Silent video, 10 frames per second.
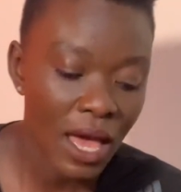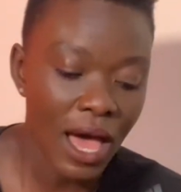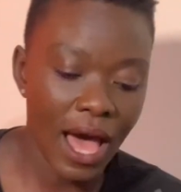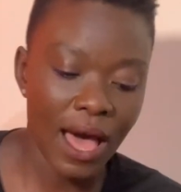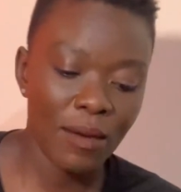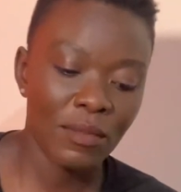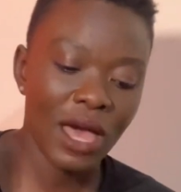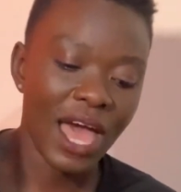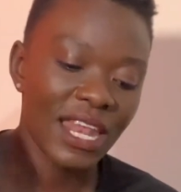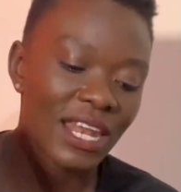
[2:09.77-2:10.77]
Um,
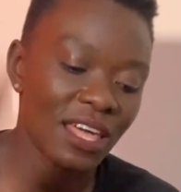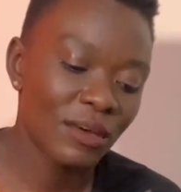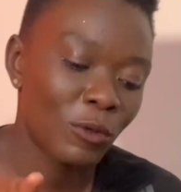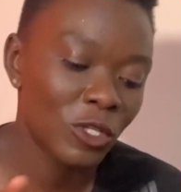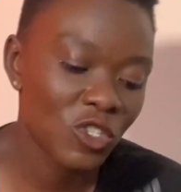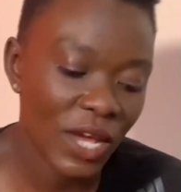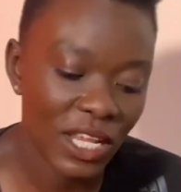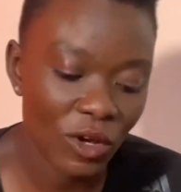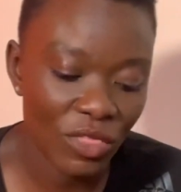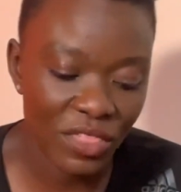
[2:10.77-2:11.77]
and another point riding
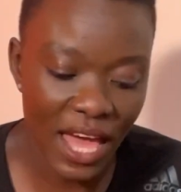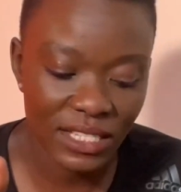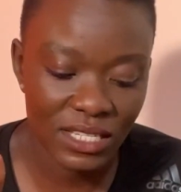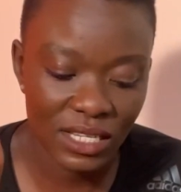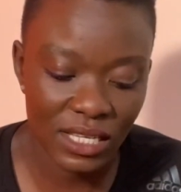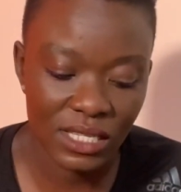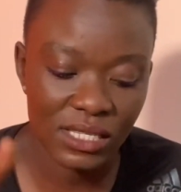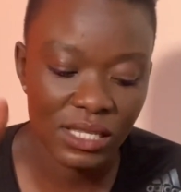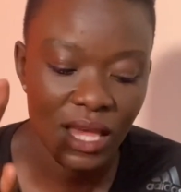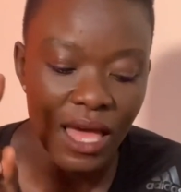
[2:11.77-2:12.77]
on that
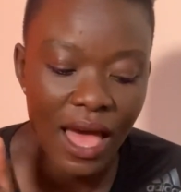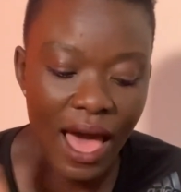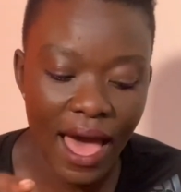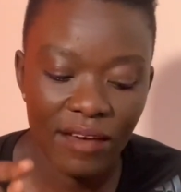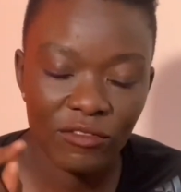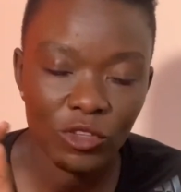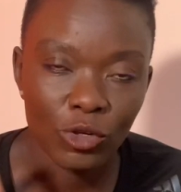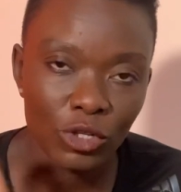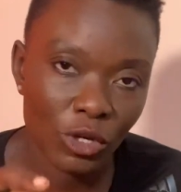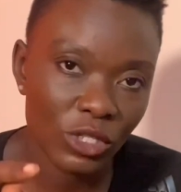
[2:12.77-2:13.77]
is, have your
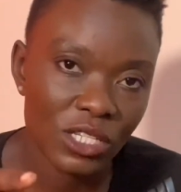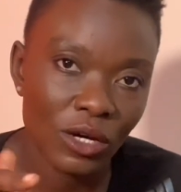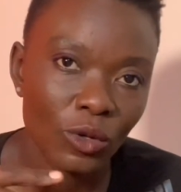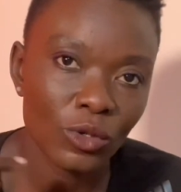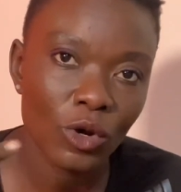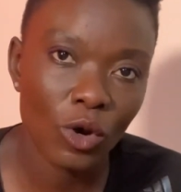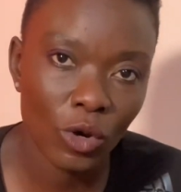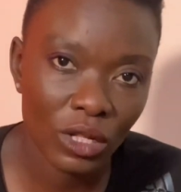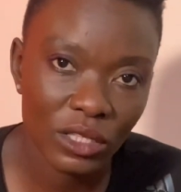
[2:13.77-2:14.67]
doctor on call.